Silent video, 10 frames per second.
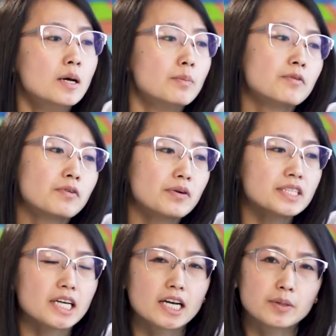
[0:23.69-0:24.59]
Before
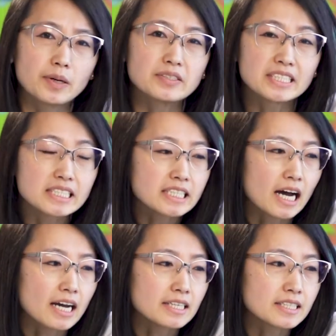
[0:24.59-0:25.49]
we talk about
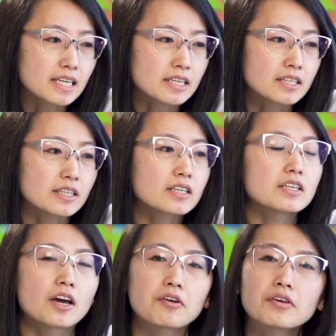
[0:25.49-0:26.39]
DTIs and
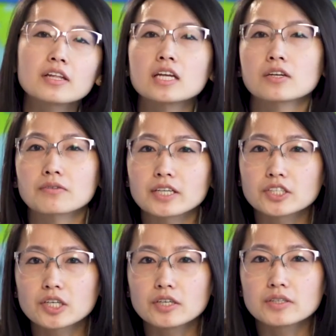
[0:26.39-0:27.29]
calculating your
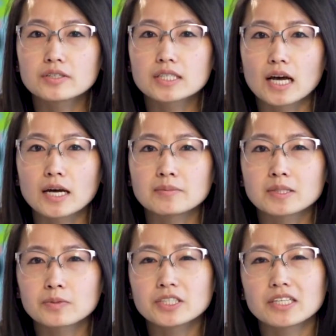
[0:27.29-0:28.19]
ratios,
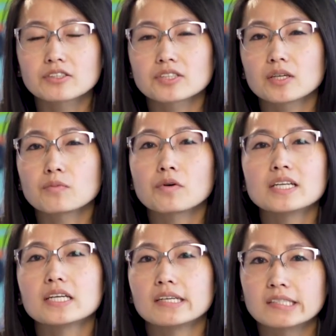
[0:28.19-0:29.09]
it's important to understand
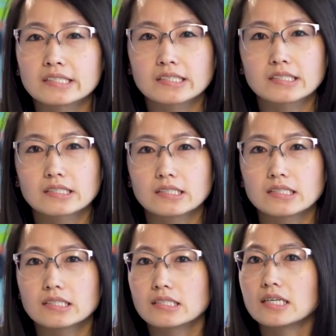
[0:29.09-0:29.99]
what is
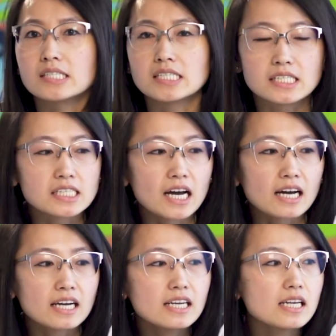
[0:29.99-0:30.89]
a
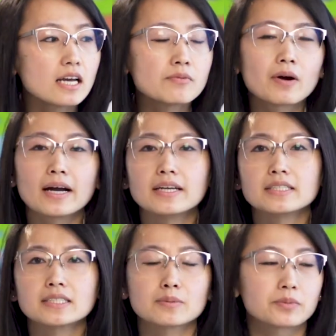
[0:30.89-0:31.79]
DTI and why
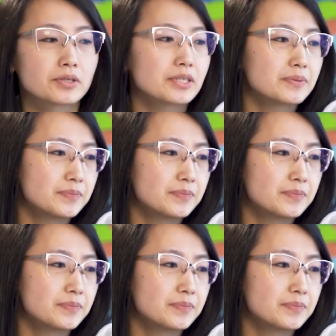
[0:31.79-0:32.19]
it's important.